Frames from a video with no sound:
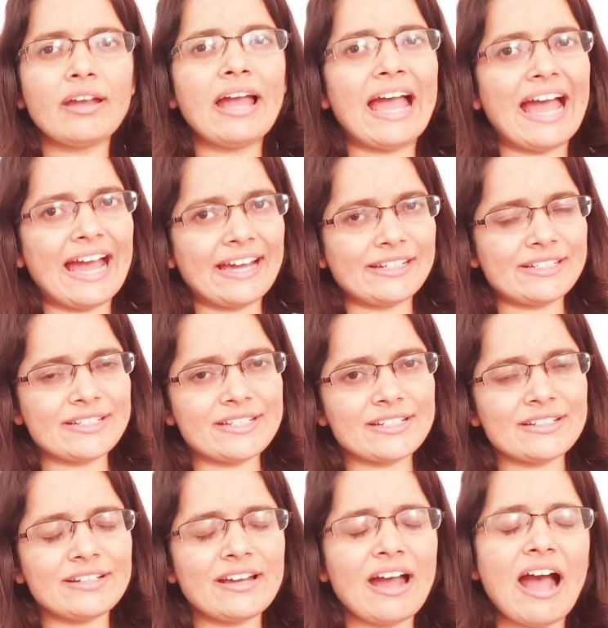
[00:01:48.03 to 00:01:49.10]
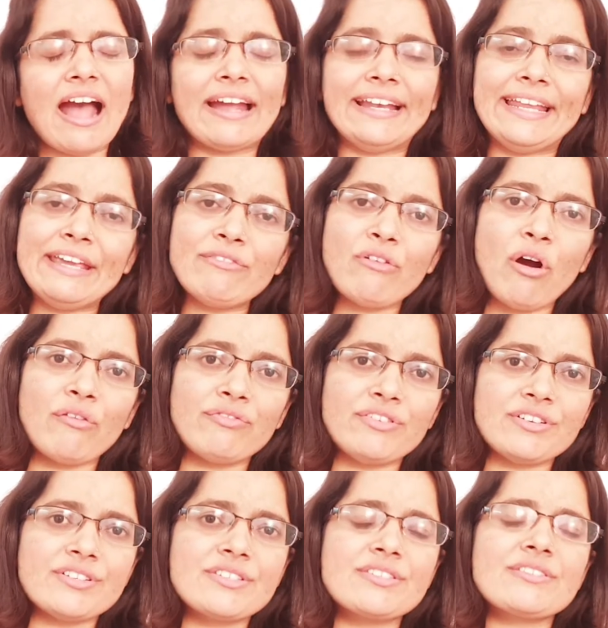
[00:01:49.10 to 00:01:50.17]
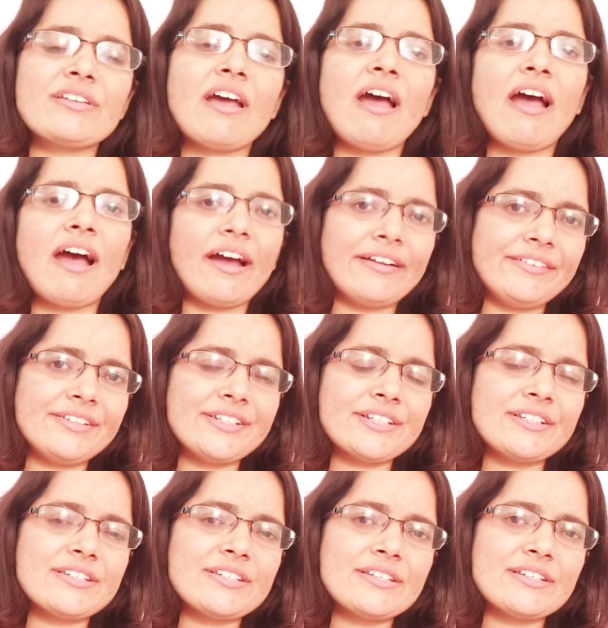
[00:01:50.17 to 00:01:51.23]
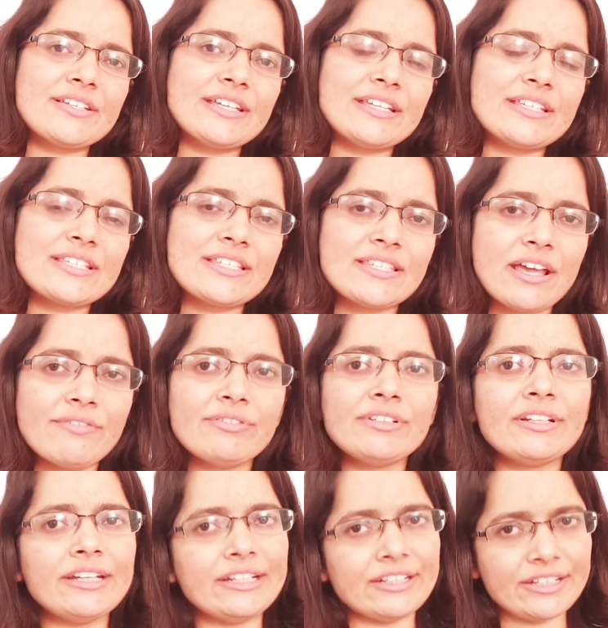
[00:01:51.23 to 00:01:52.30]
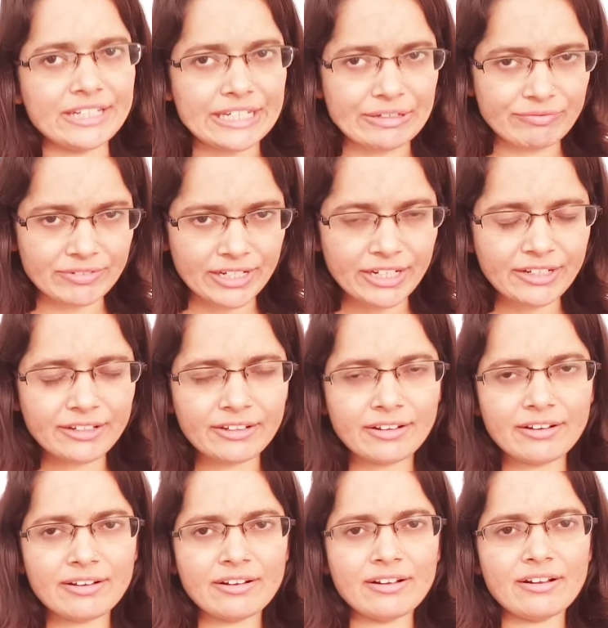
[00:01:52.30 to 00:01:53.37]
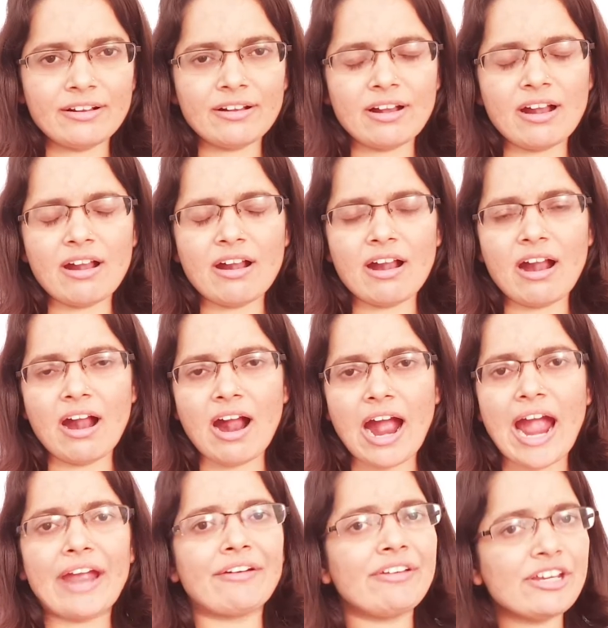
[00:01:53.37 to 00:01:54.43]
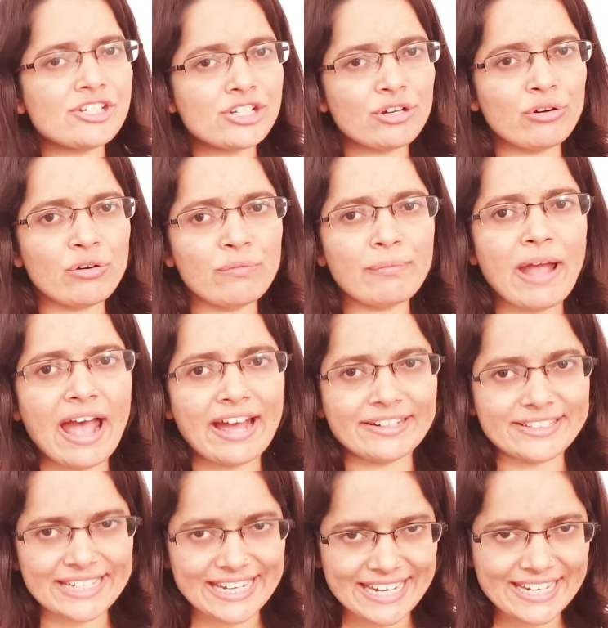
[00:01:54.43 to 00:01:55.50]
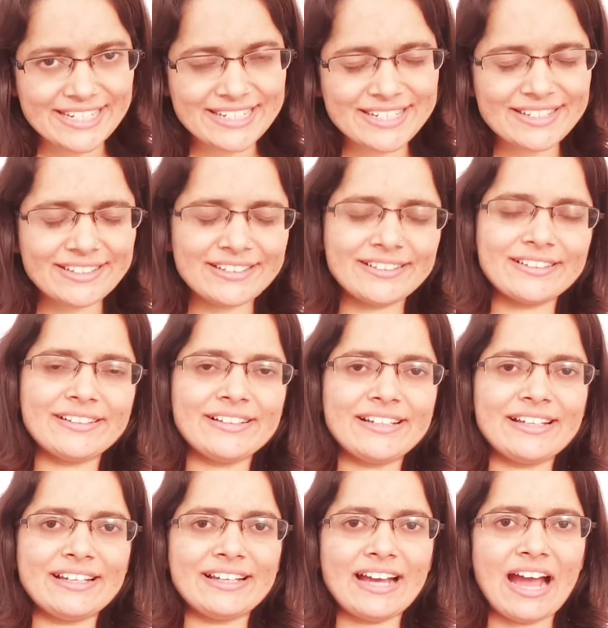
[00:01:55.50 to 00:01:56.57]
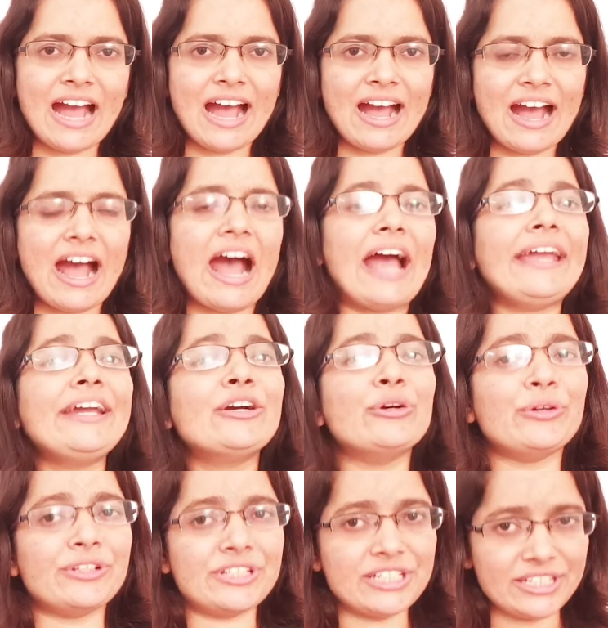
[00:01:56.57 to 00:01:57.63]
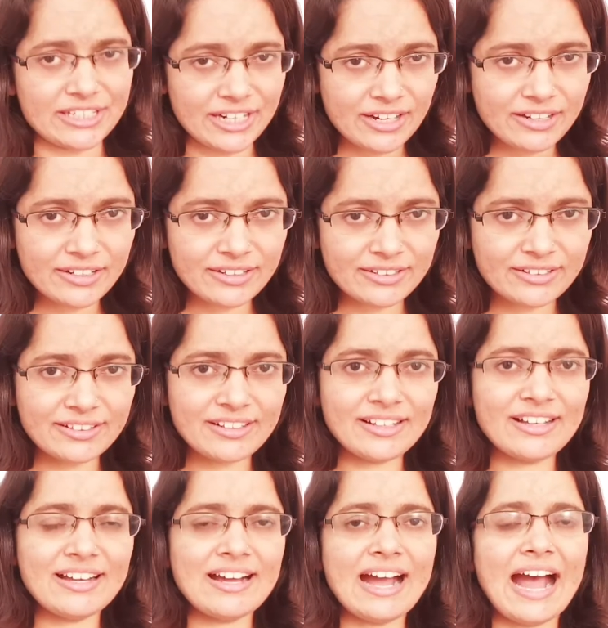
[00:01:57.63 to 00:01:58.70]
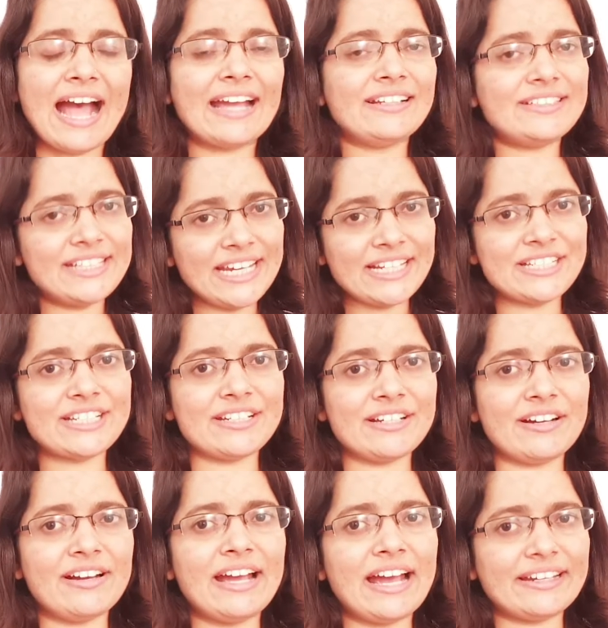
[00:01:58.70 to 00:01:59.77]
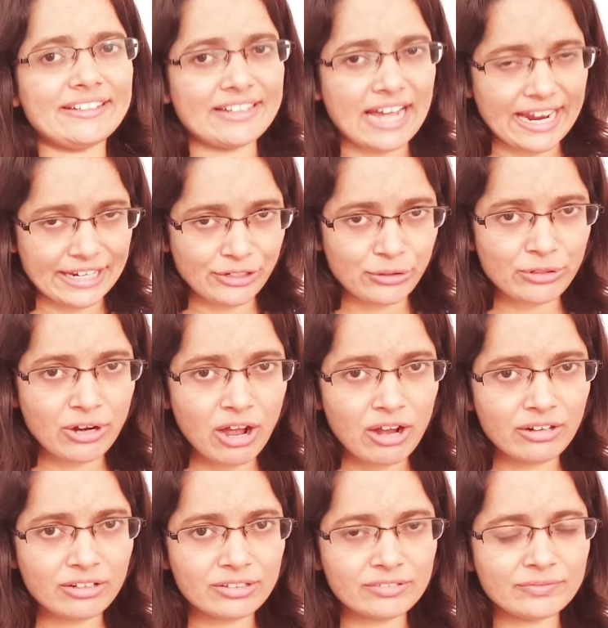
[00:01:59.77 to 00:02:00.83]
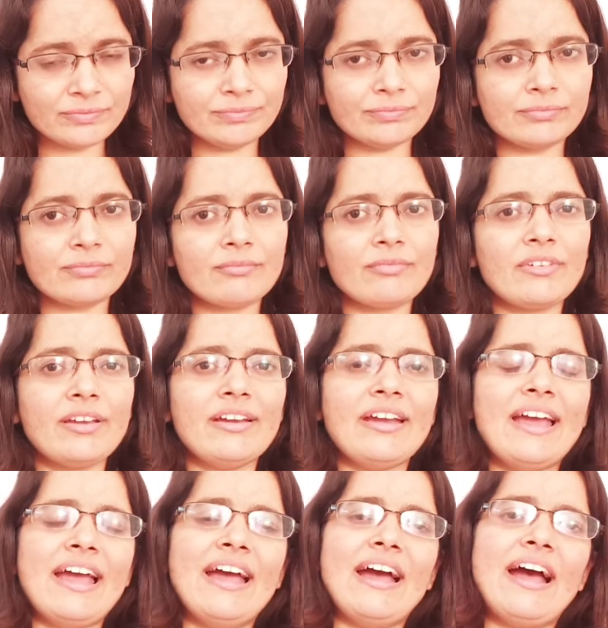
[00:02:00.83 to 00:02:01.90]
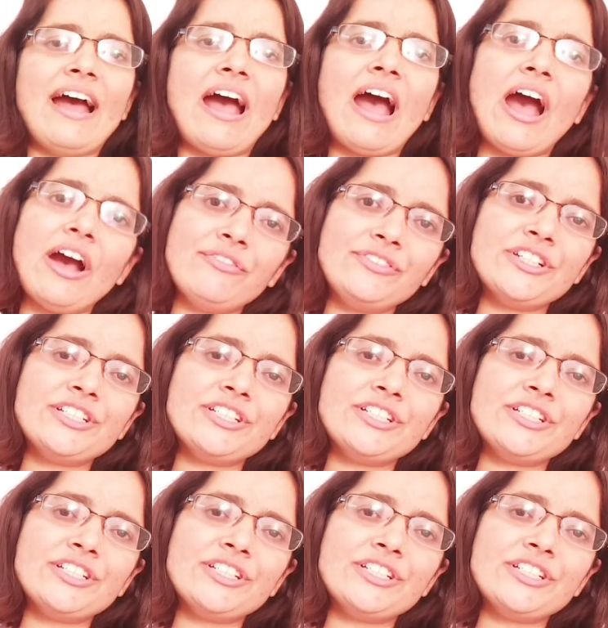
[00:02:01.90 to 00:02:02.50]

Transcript: and I leave office at 7 in the evening. I reach home at 8. I cook dinner. I take dinner at 9 o'clock. After